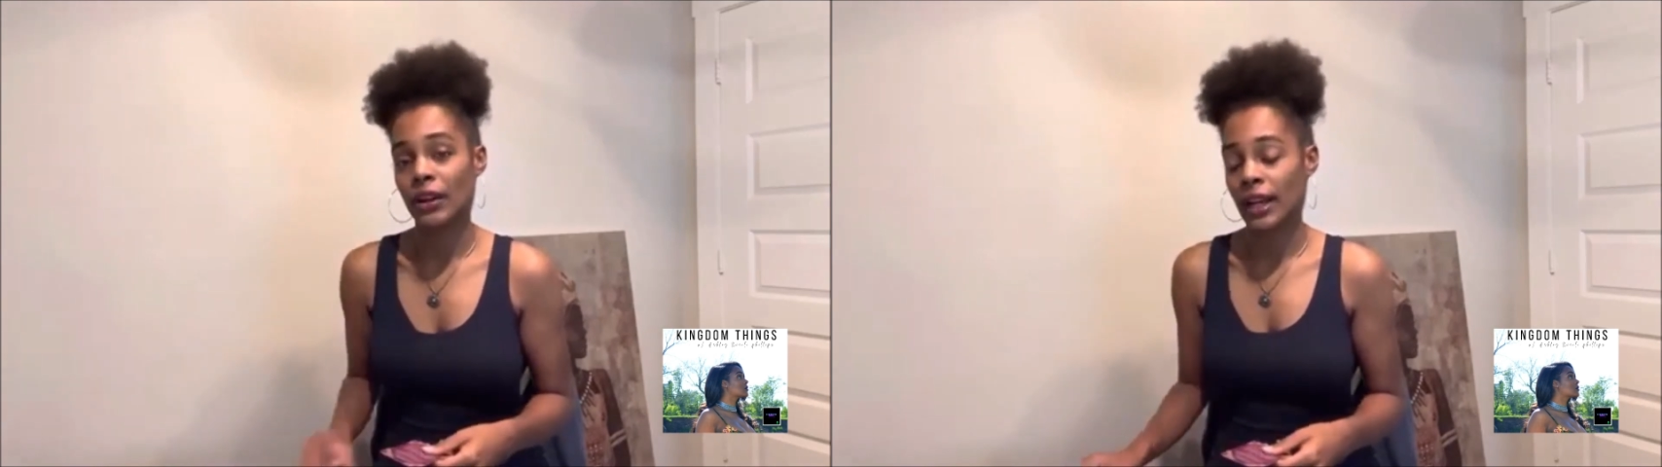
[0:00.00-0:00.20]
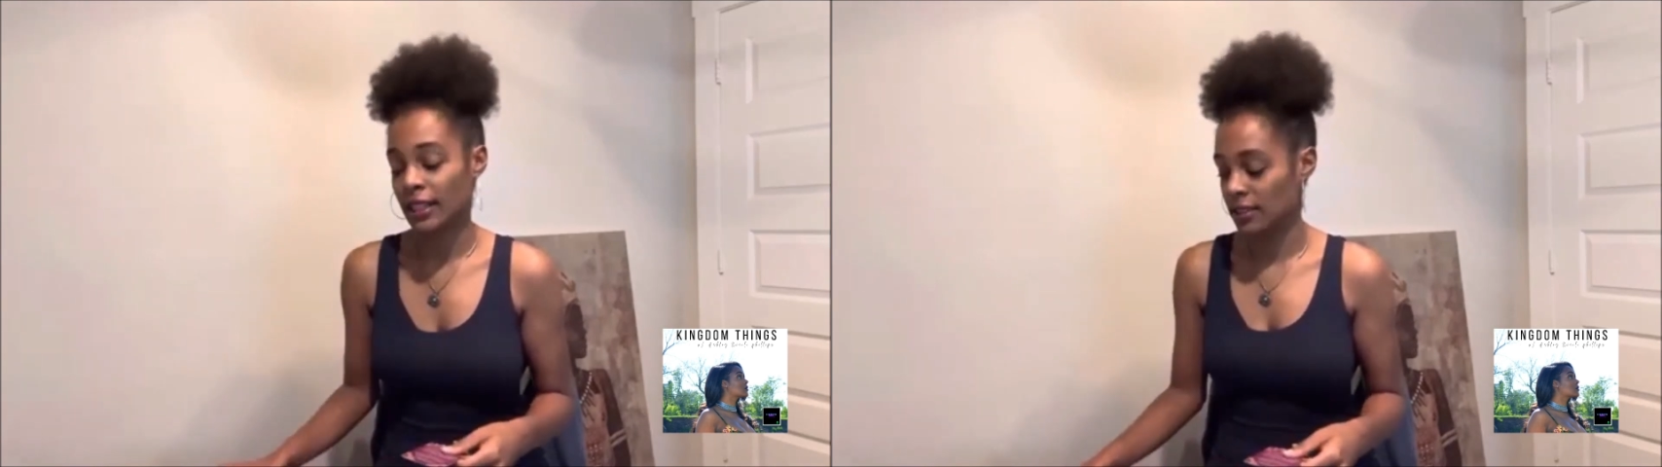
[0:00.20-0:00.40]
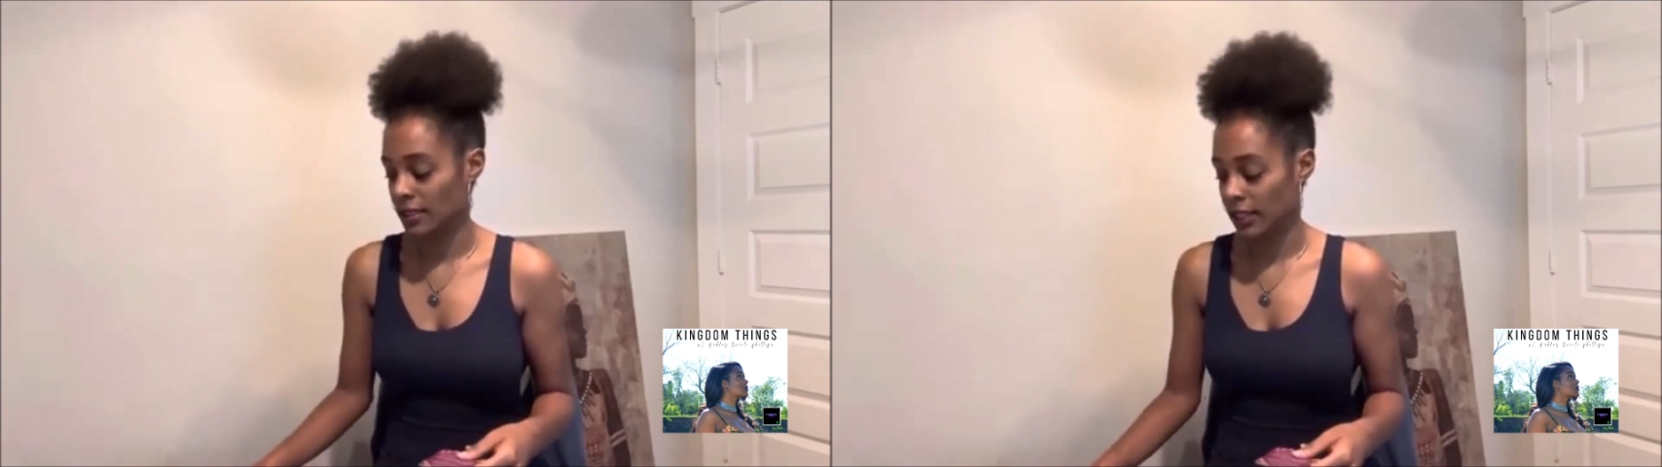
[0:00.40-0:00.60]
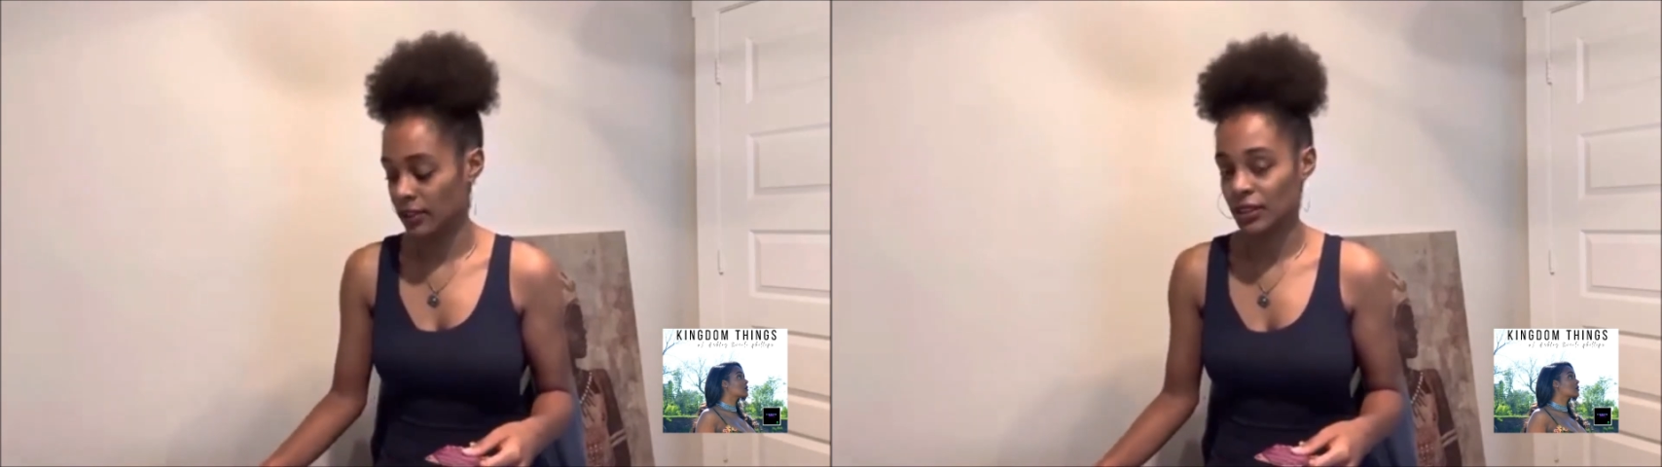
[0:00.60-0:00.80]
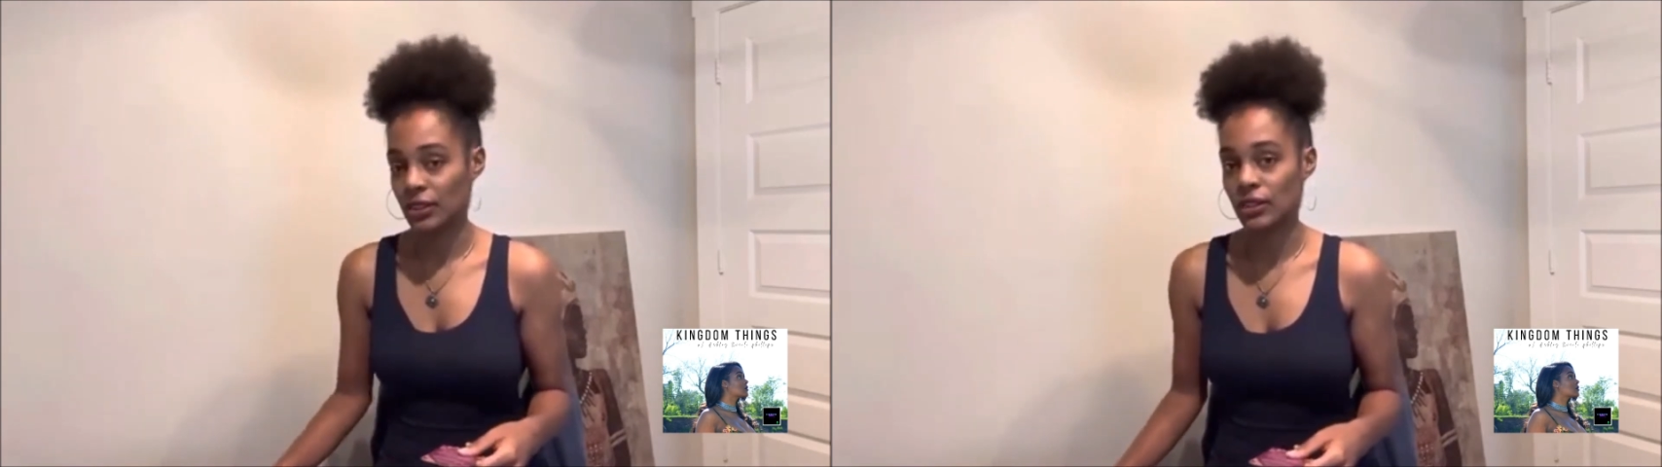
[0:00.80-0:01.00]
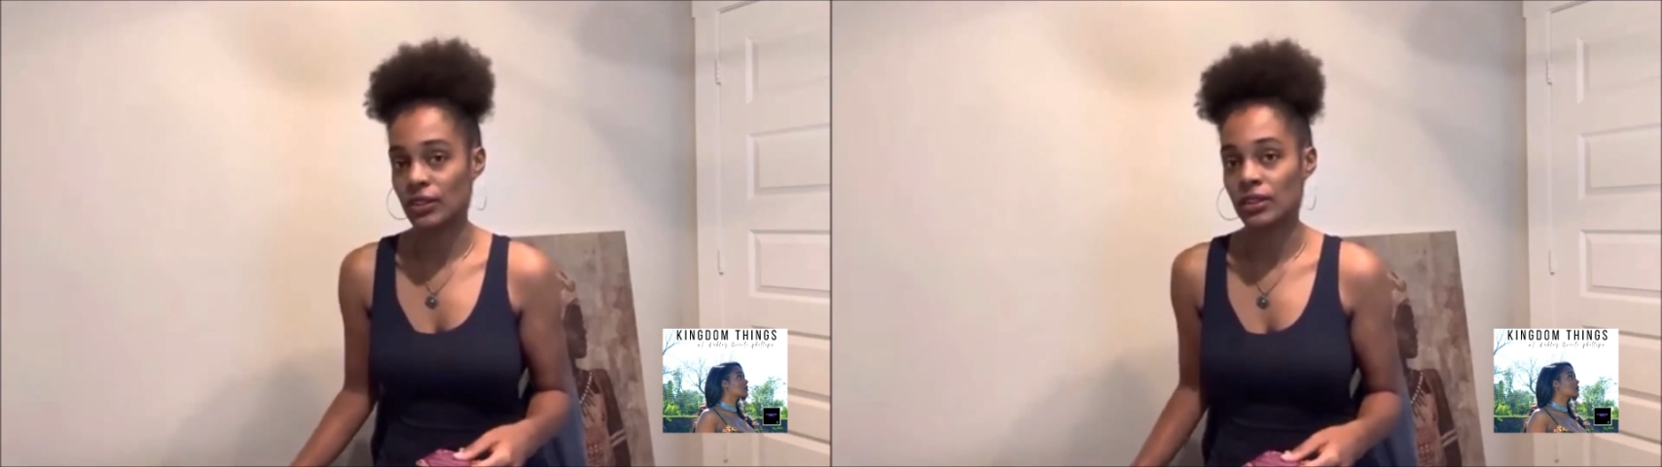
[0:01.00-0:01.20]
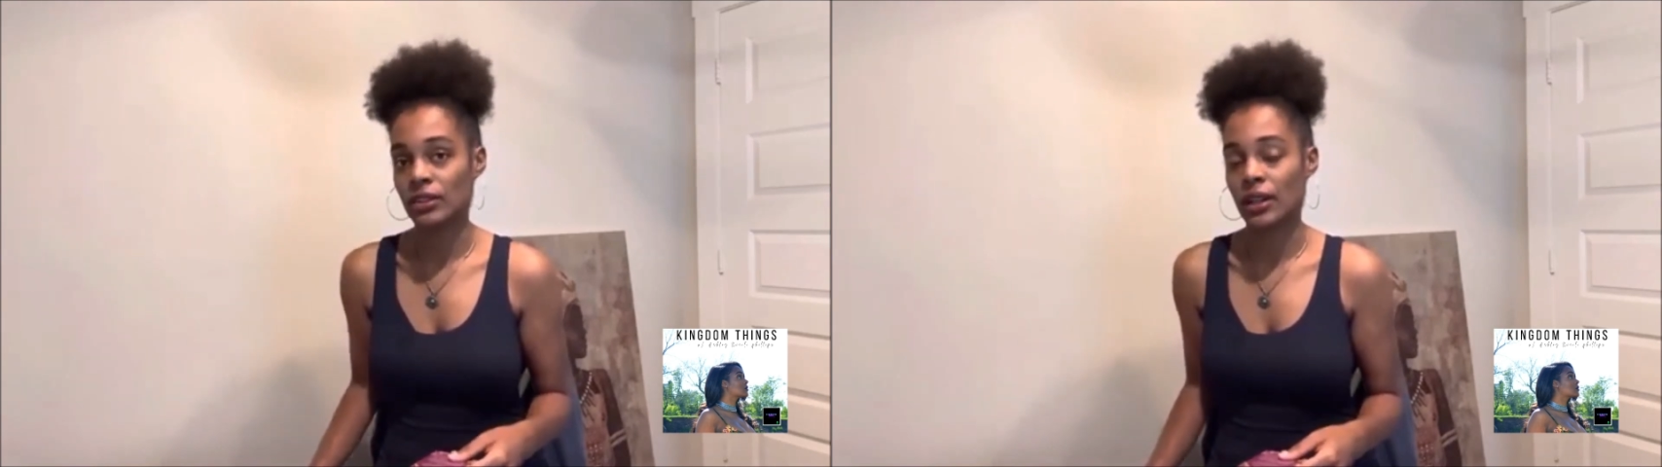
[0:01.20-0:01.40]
ancestors,